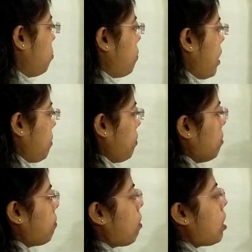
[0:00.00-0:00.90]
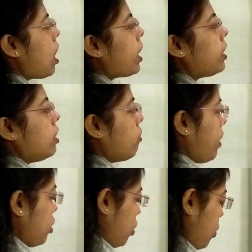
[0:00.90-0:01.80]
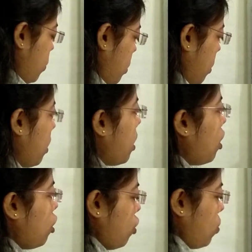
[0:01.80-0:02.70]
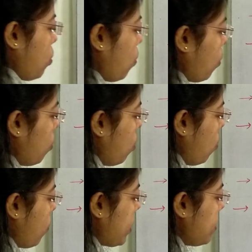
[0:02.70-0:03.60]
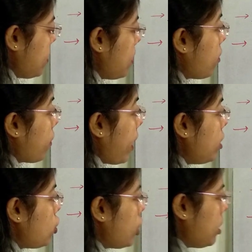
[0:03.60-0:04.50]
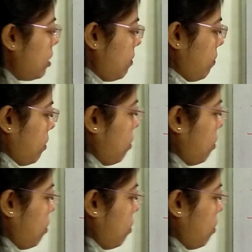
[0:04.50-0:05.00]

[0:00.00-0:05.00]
to 5 for I in range this. So what is the range here?